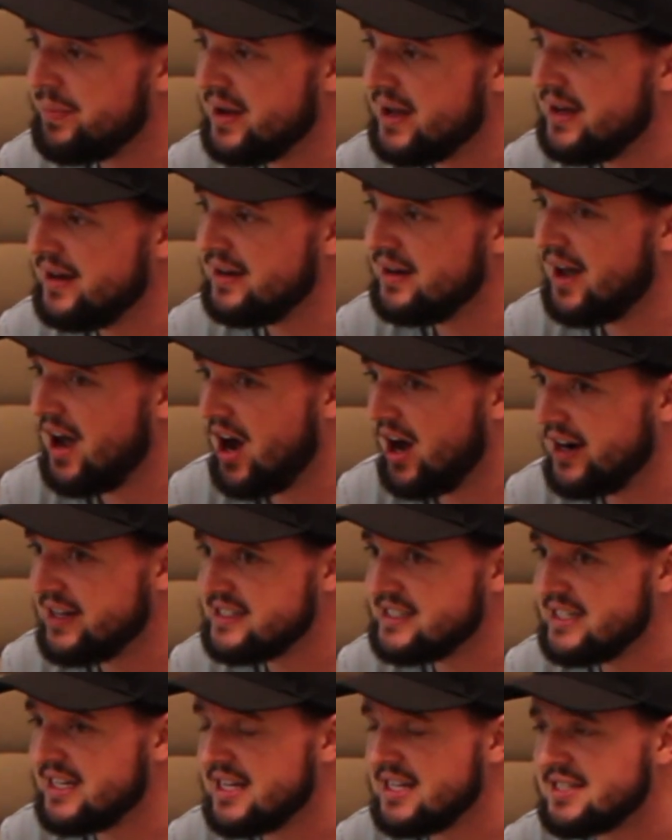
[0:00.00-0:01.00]
But
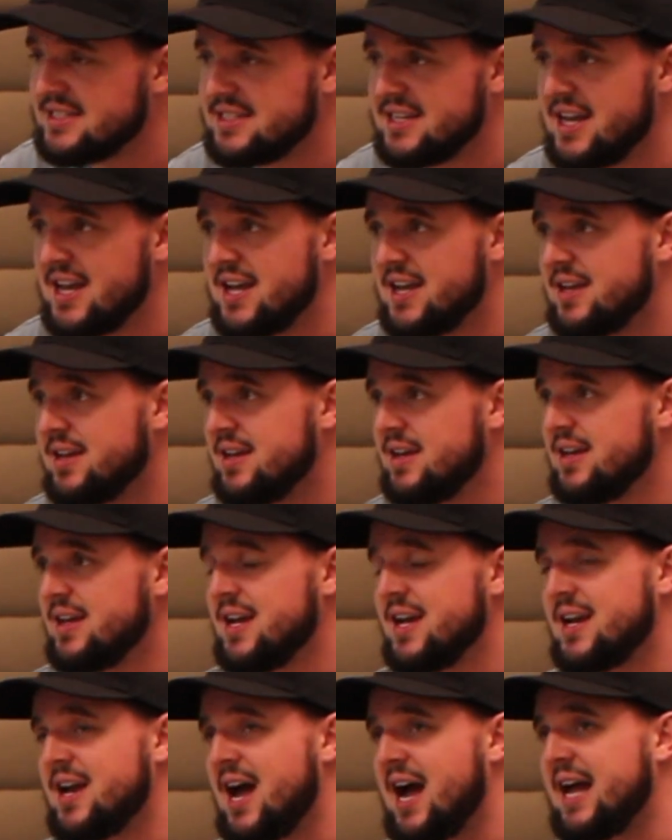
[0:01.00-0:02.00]
honestly, can say
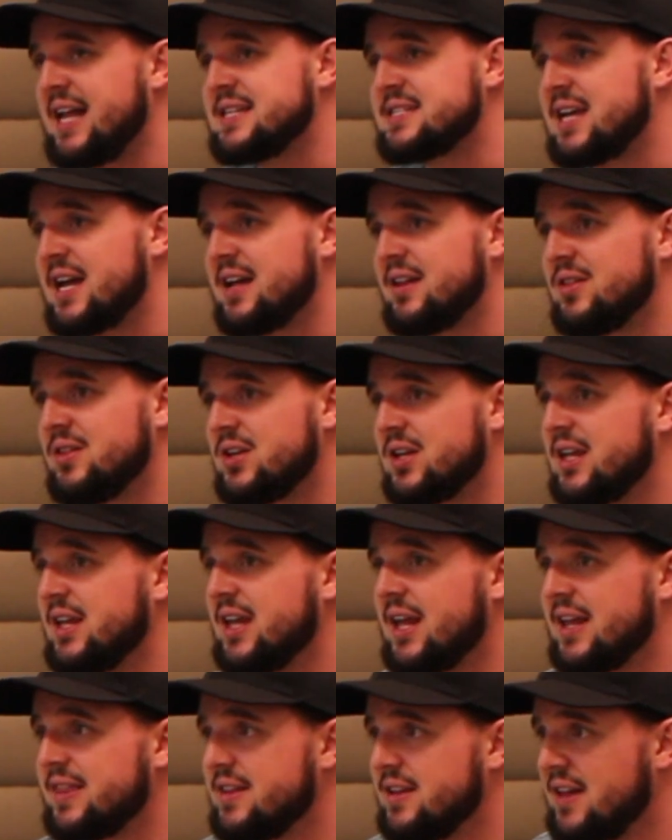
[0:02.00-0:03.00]
in hindsight,
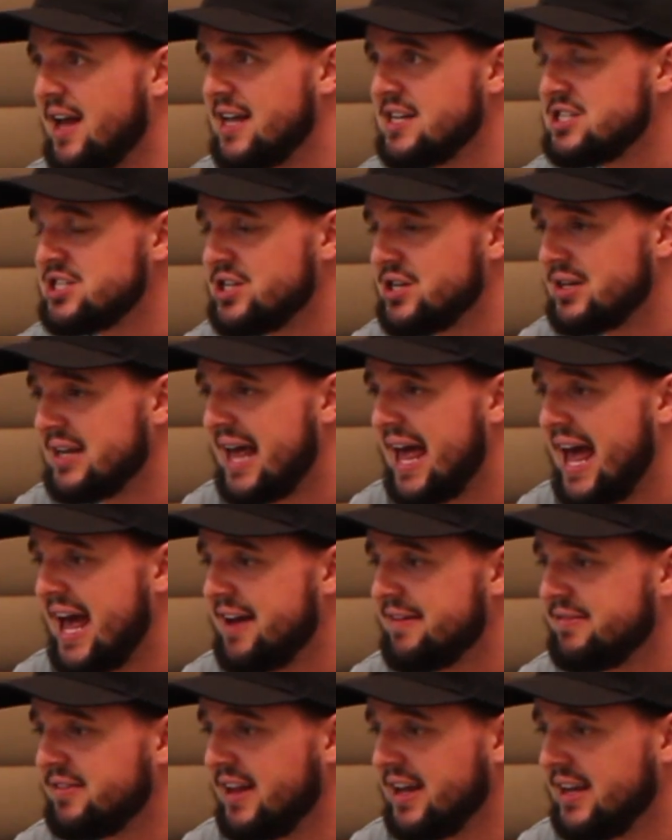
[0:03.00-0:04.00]
looking at the last year and a
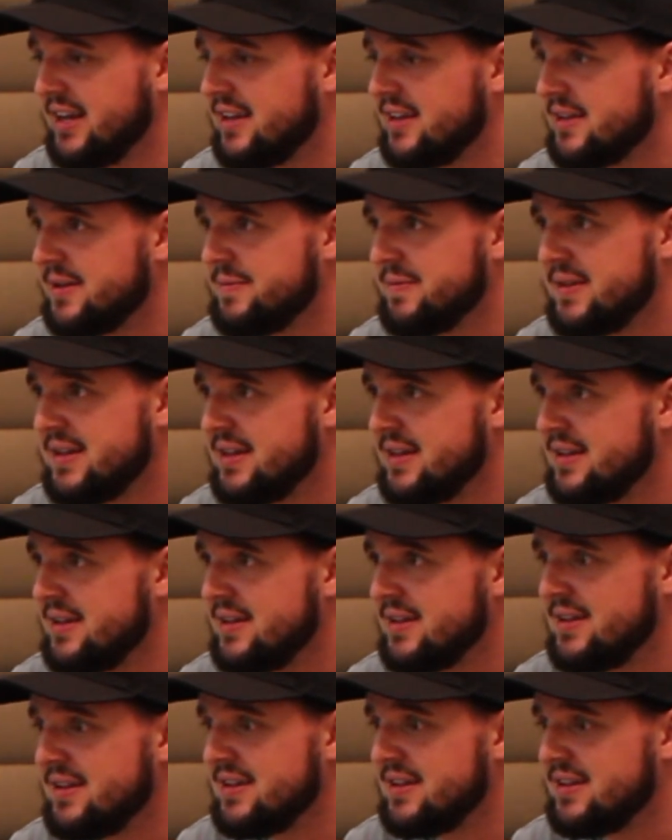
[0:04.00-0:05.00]
half, like,
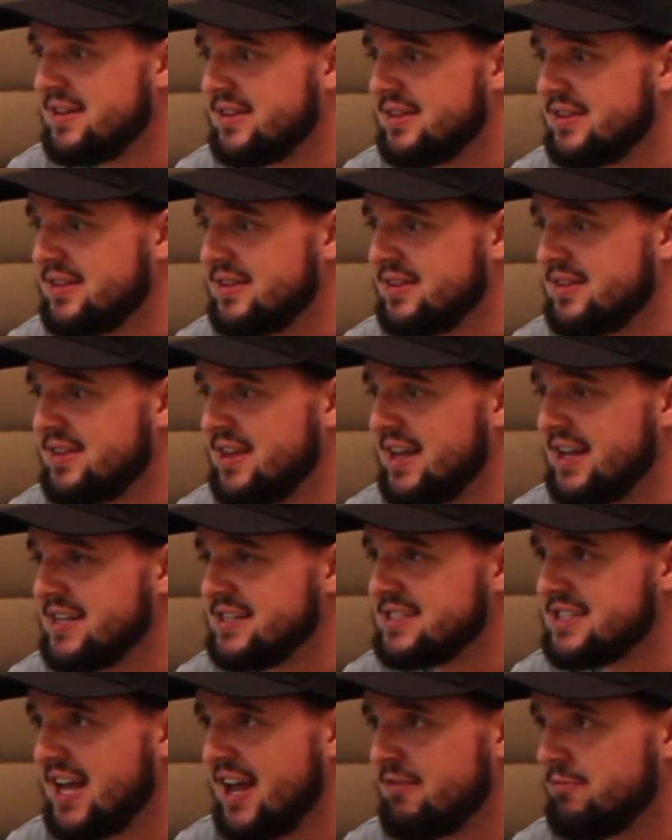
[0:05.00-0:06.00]

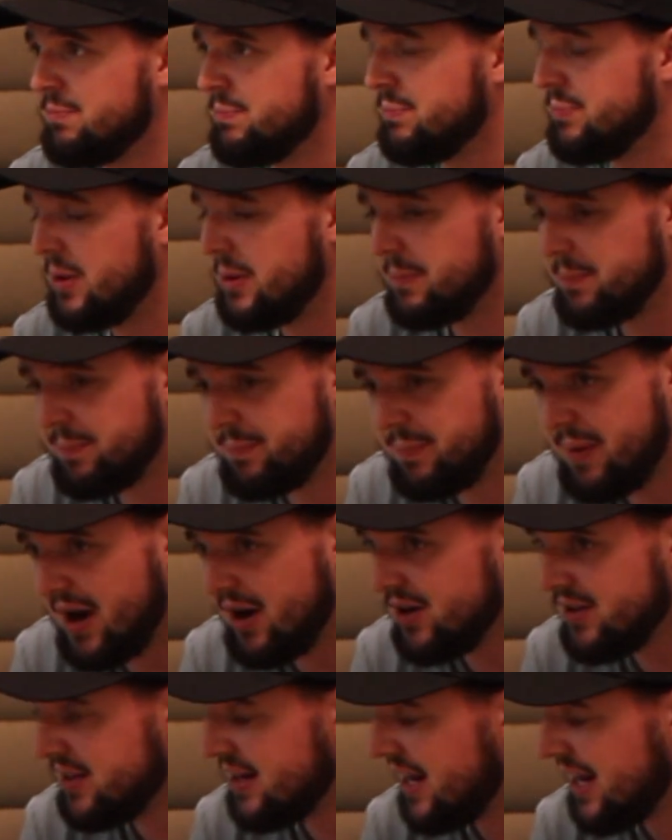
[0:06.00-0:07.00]
things have been
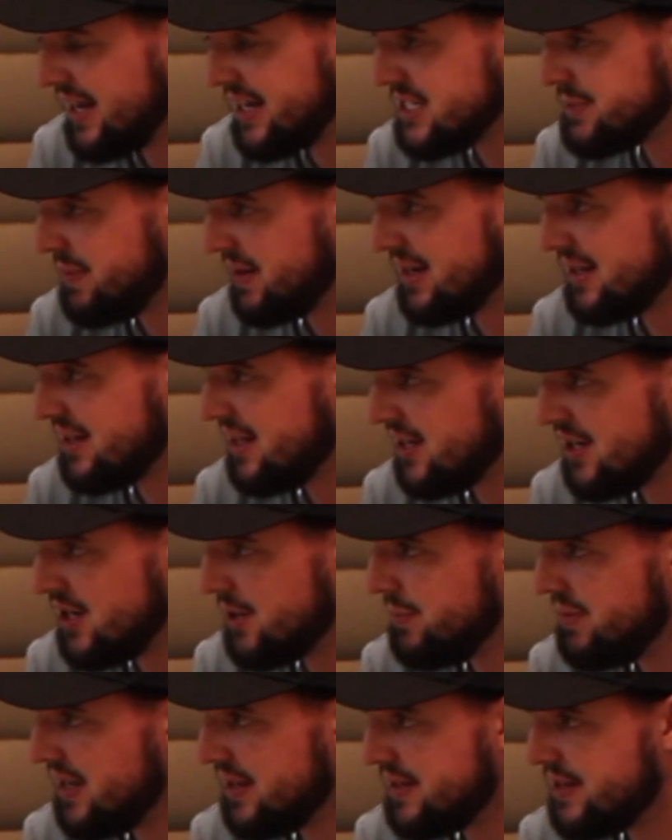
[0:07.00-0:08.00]
better than I expected they
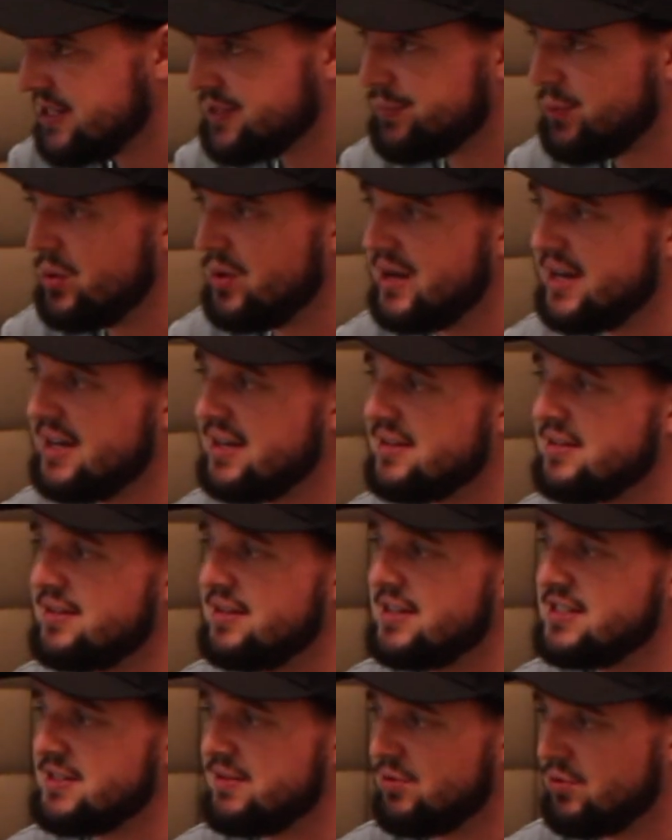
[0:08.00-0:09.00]
could be at this point.
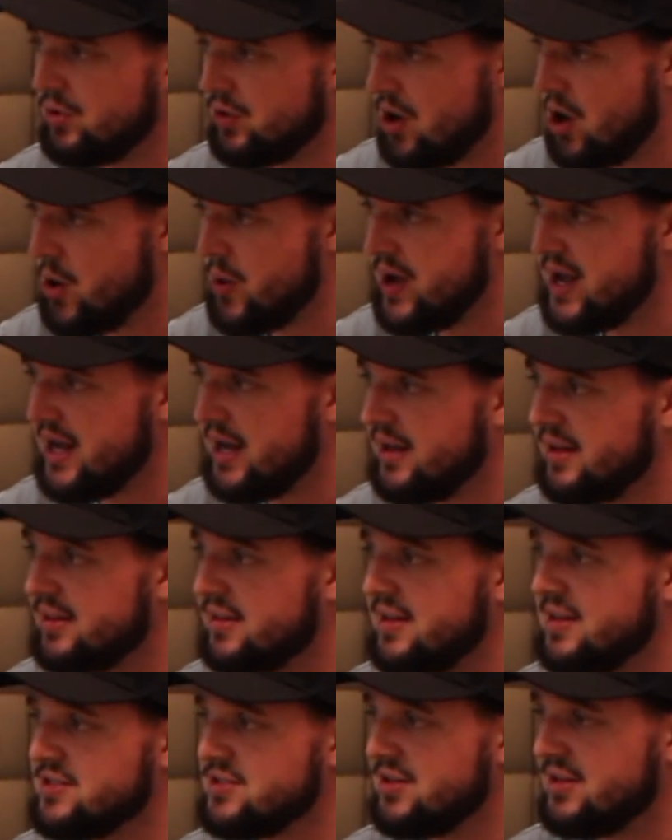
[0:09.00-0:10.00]
Things are growing,
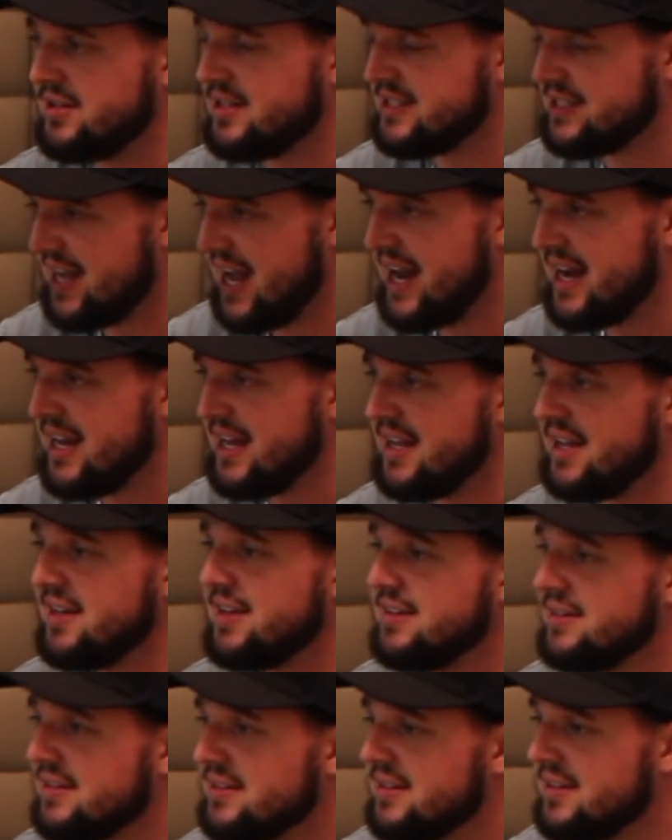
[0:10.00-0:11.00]
things are exciting,
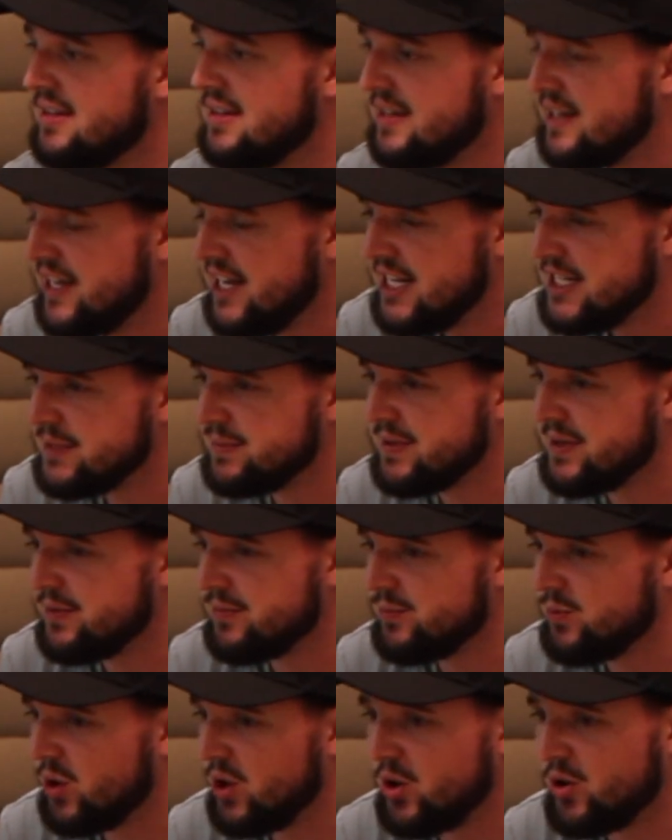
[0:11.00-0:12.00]
and it's
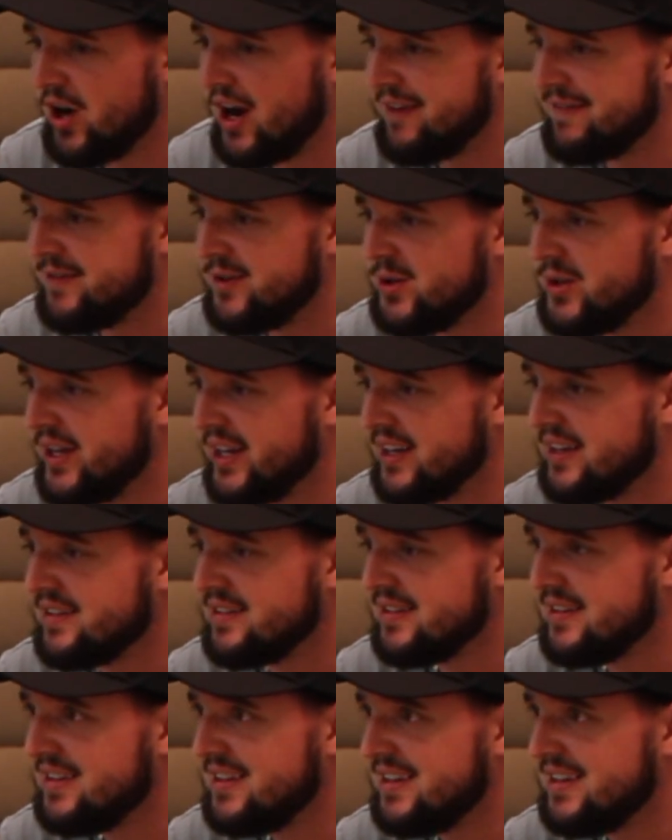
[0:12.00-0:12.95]
been really grateful, and